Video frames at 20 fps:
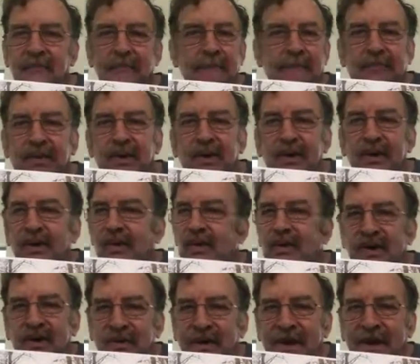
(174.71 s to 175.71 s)

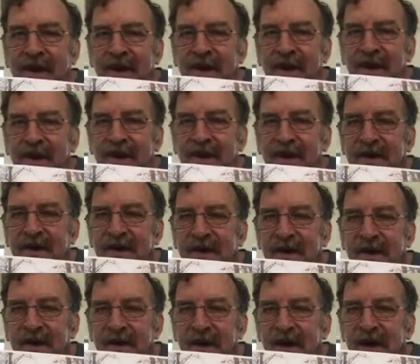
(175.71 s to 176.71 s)
blue-green,
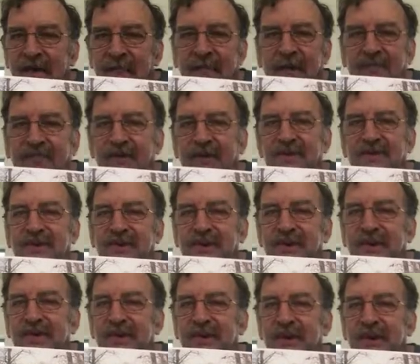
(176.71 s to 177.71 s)
but this
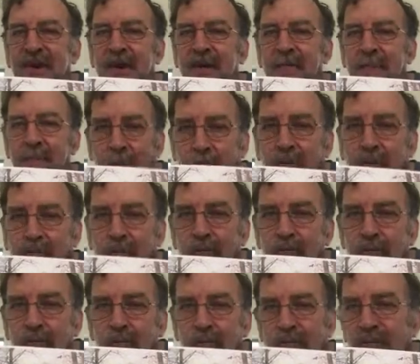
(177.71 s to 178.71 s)
is
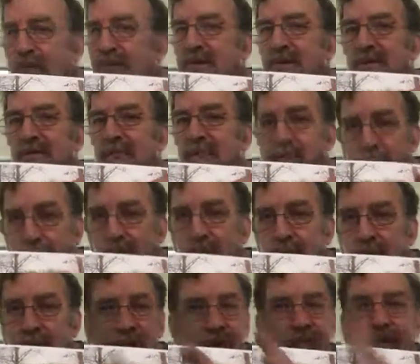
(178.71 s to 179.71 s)
blue, just
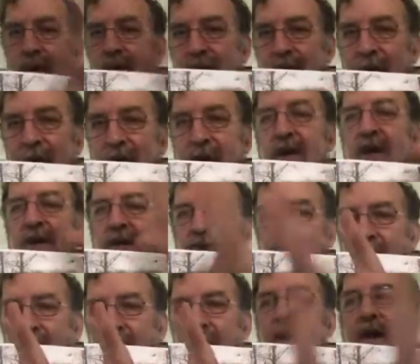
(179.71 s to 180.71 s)
blue. No green,
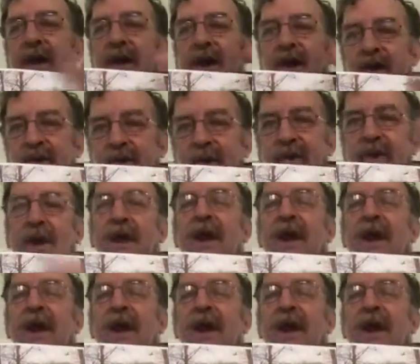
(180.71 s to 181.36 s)
no green, no